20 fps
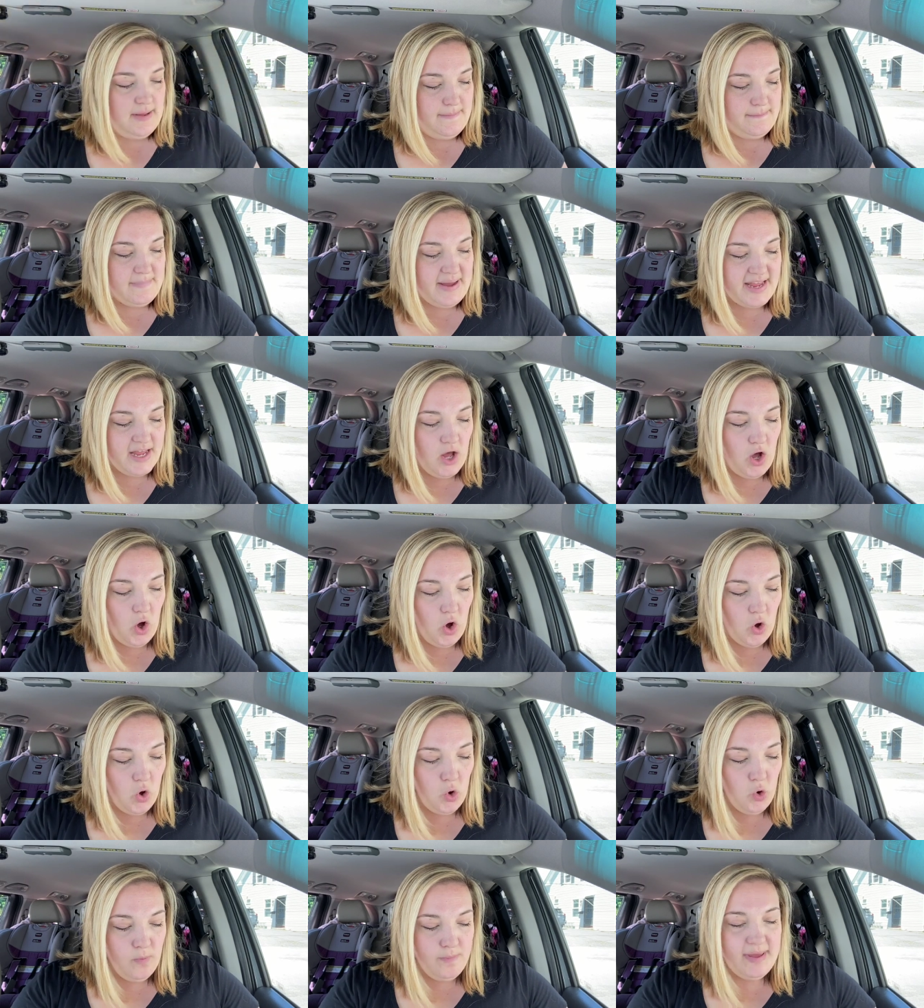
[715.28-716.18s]
my
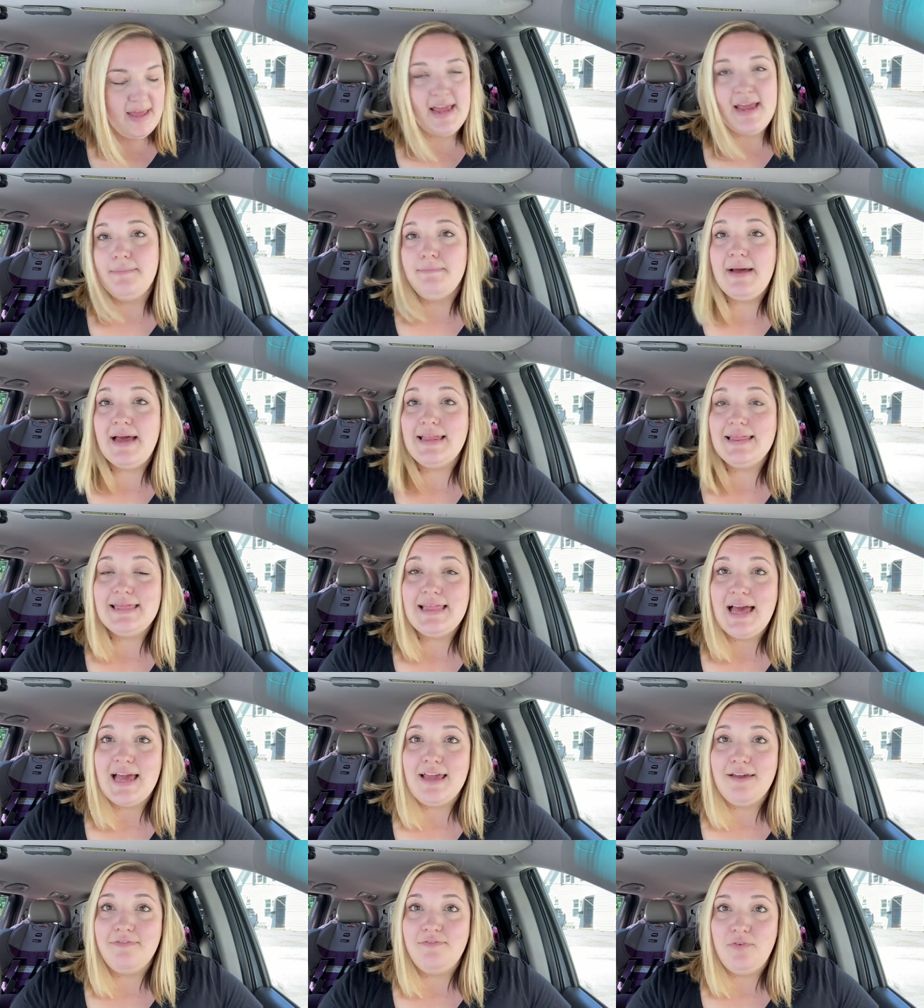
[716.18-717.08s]
home and my
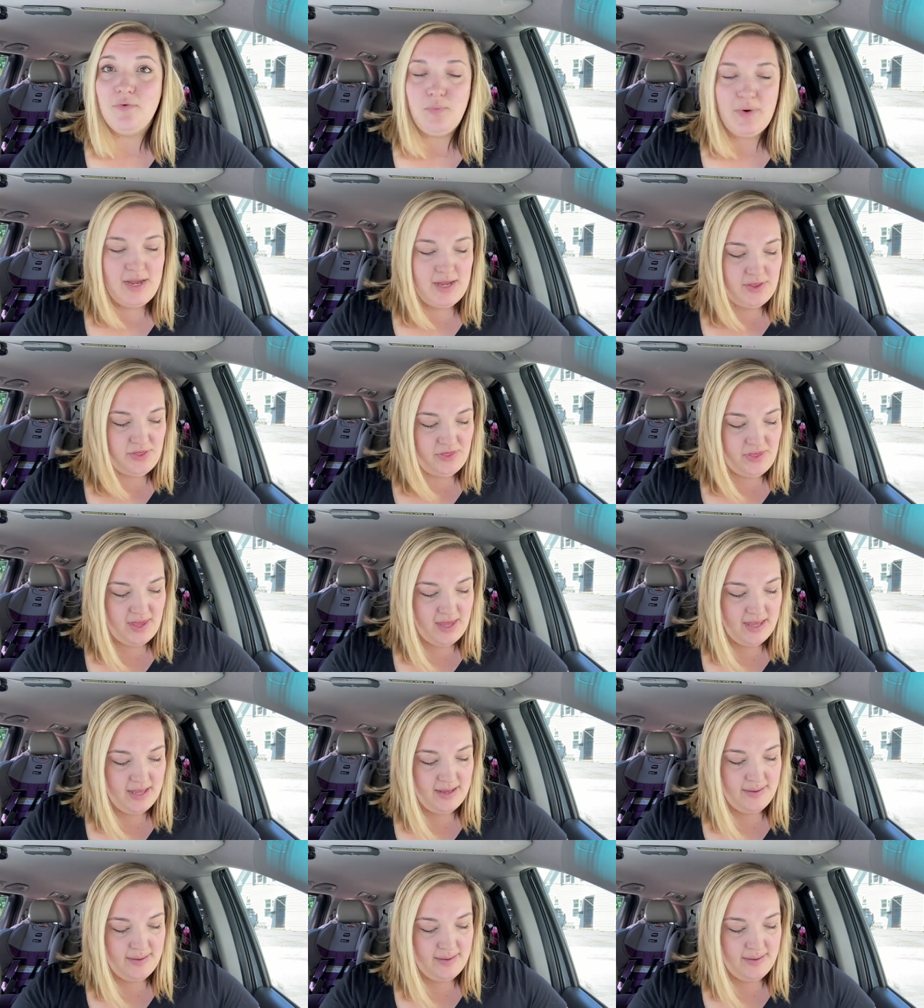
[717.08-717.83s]
life with